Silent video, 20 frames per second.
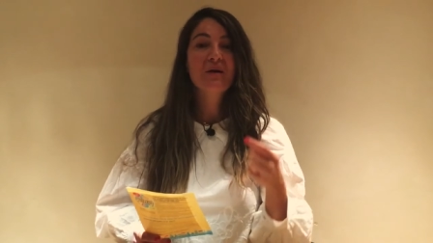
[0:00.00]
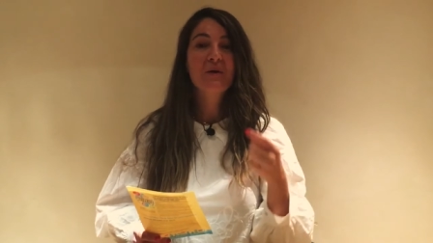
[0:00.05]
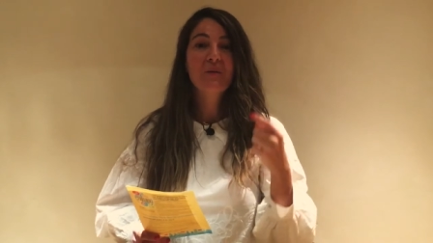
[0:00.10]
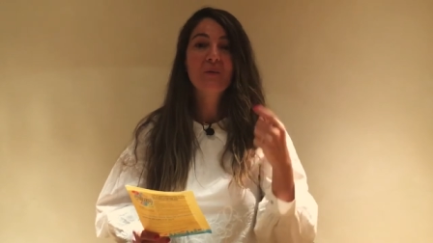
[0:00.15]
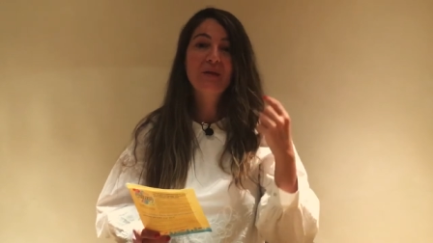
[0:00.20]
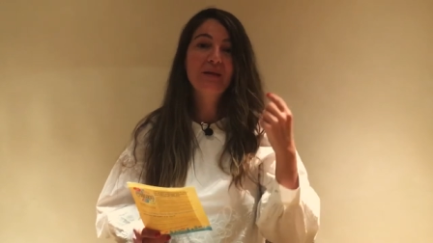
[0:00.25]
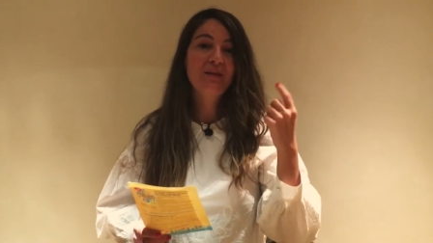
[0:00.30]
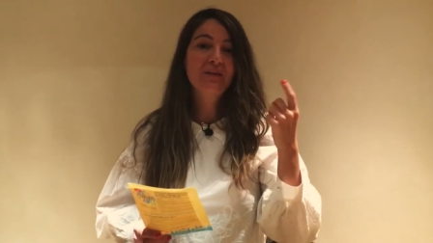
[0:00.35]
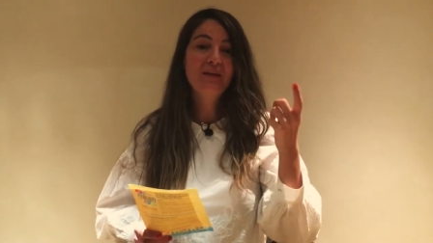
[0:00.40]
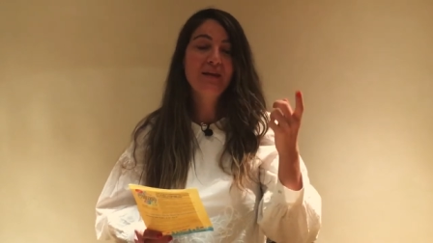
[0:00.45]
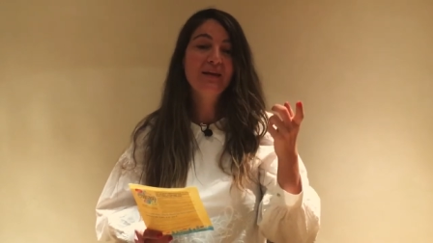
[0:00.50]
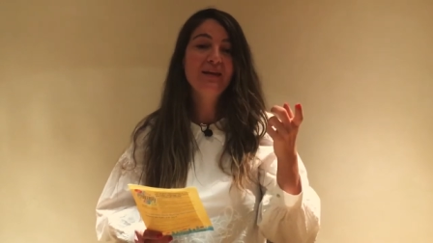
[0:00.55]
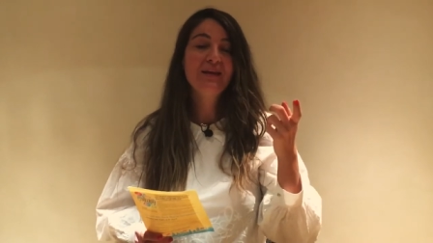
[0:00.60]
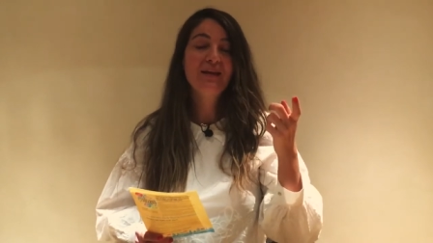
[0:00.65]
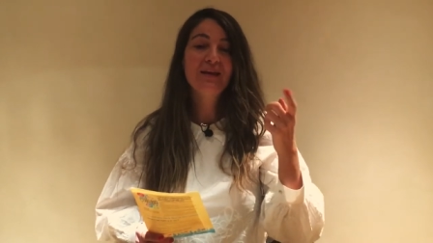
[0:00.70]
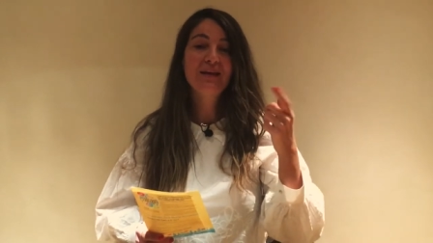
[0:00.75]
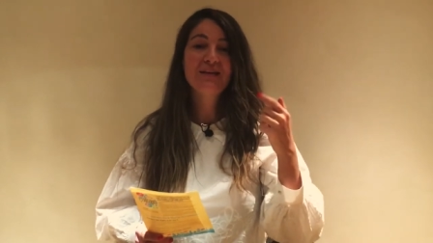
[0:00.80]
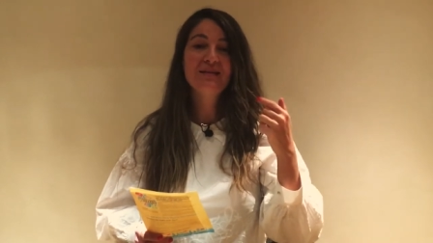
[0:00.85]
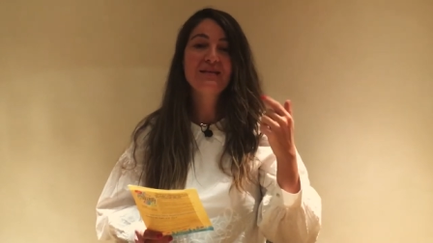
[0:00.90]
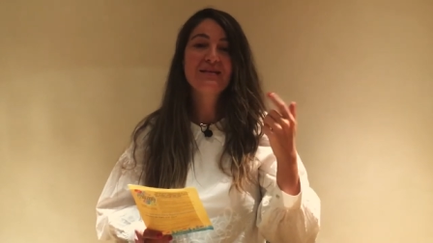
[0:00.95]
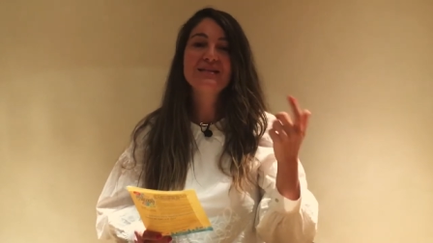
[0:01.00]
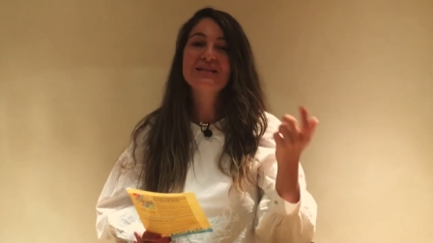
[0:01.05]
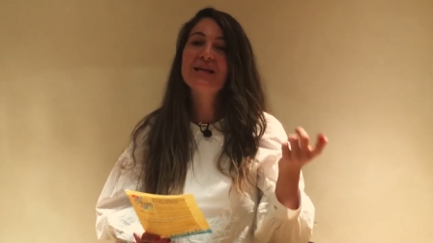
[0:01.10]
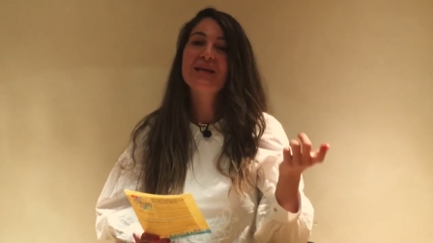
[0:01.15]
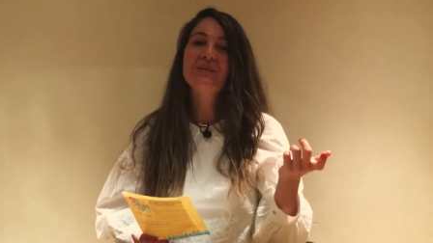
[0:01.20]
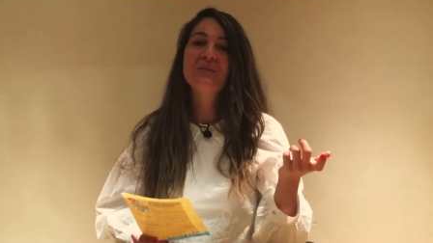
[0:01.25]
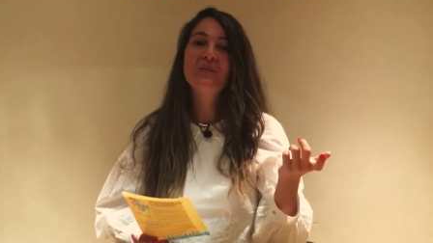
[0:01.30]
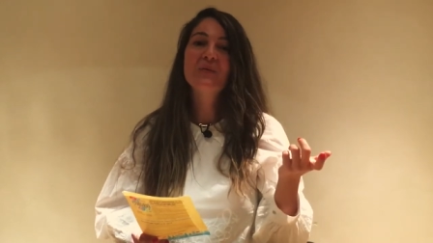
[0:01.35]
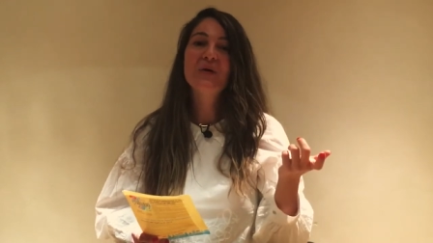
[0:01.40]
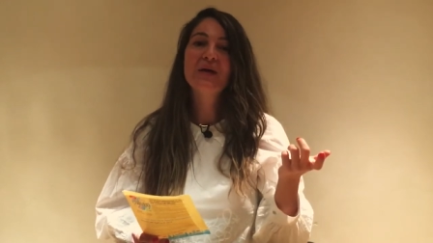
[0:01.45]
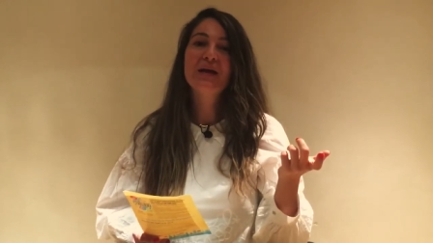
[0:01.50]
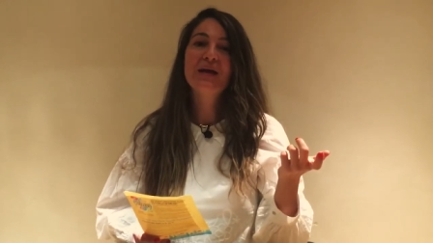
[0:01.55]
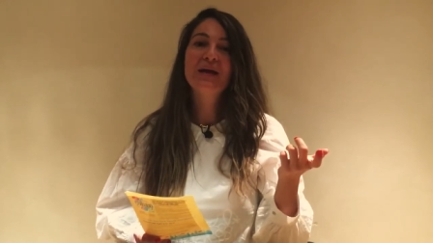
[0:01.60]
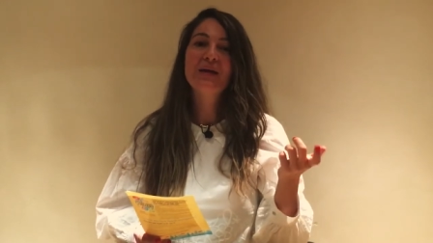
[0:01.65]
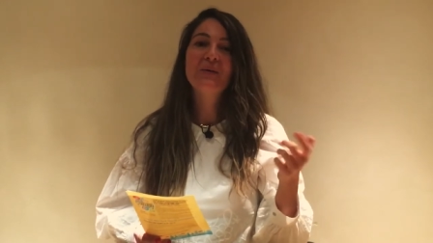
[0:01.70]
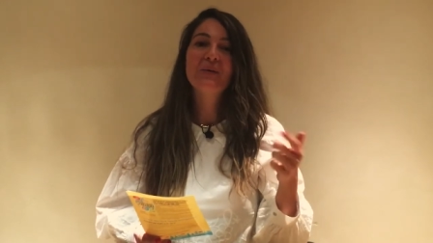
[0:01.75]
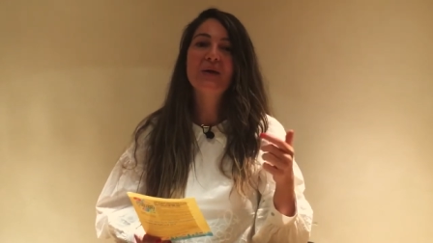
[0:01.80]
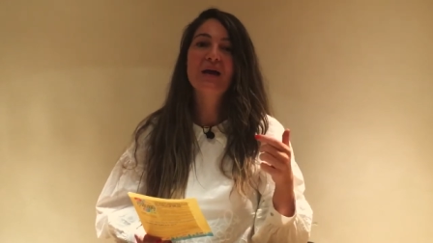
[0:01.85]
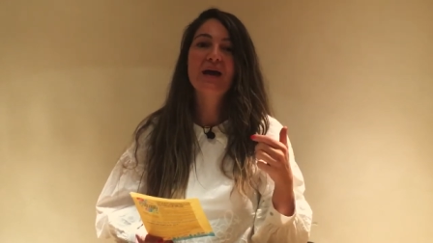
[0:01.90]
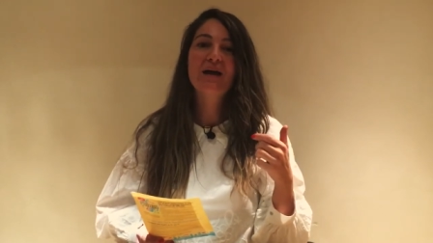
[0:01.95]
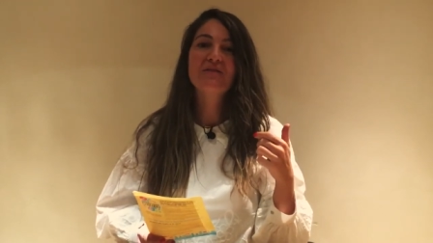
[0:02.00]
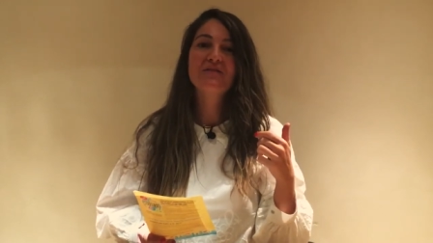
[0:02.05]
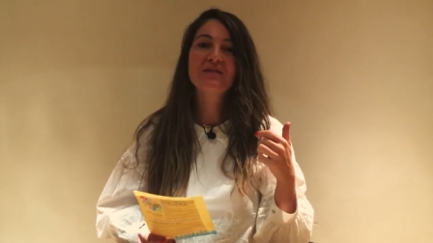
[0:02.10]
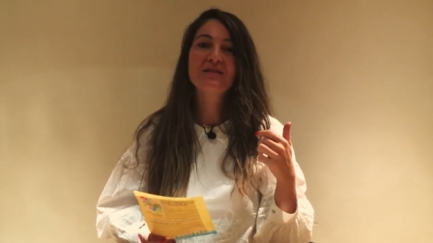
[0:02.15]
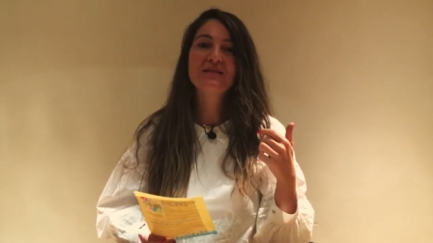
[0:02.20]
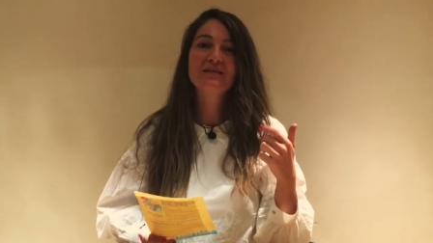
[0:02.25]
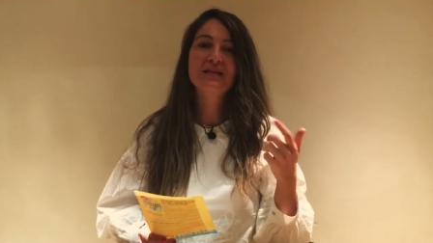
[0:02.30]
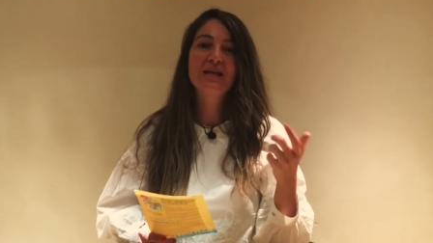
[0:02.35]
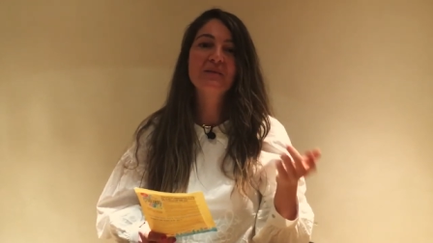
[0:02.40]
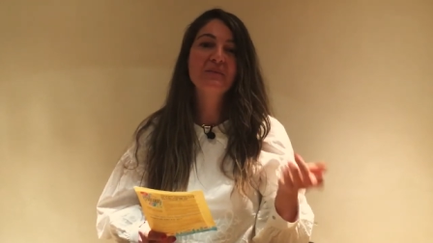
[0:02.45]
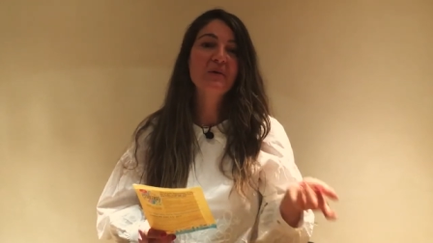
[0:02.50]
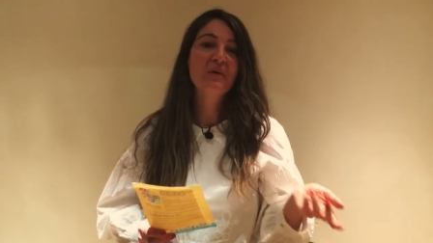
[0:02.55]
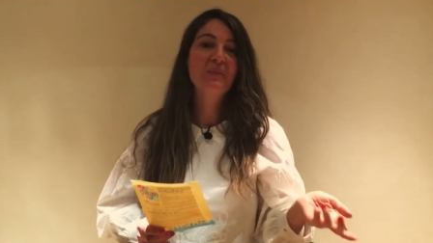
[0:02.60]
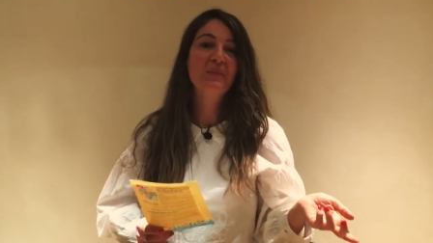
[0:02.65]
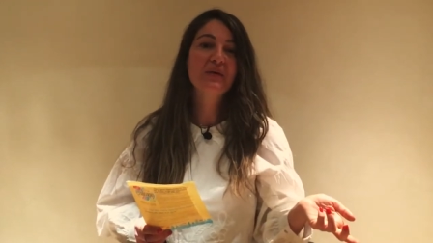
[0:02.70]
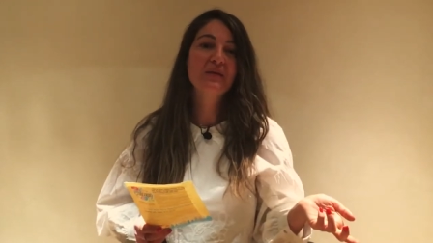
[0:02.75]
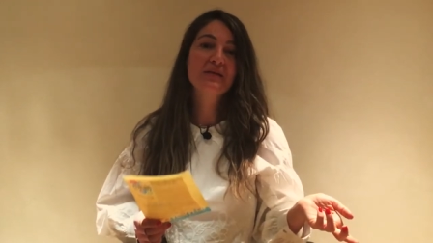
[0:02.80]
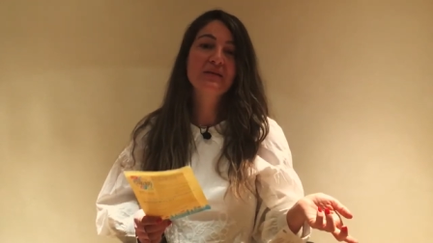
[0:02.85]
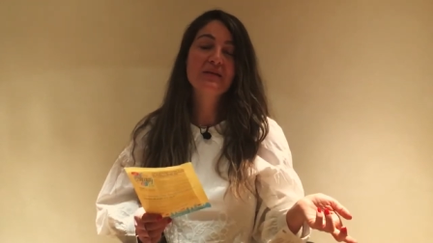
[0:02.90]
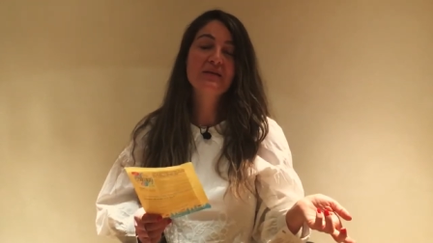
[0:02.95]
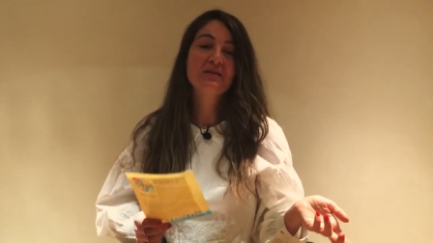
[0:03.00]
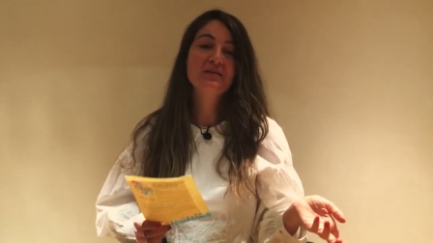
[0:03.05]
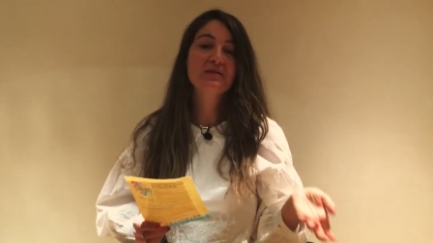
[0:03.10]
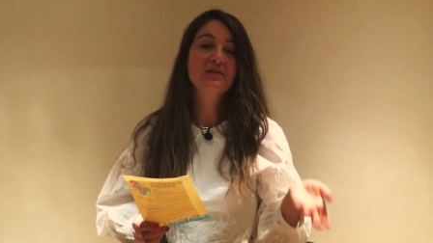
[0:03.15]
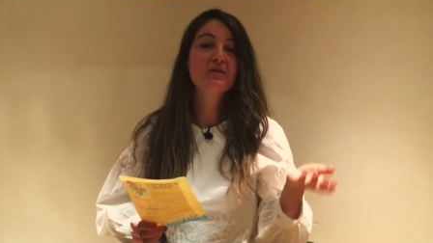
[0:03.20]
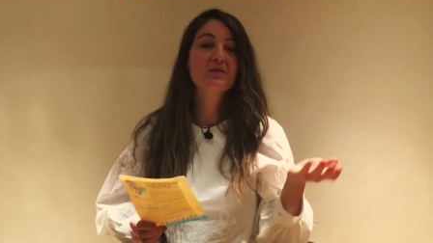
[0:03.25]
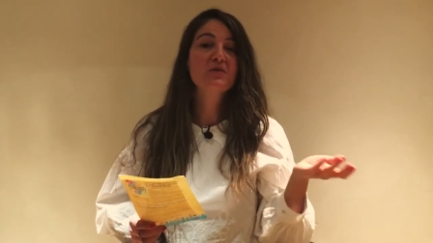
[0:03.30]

we think in the same way, we have the same opinions.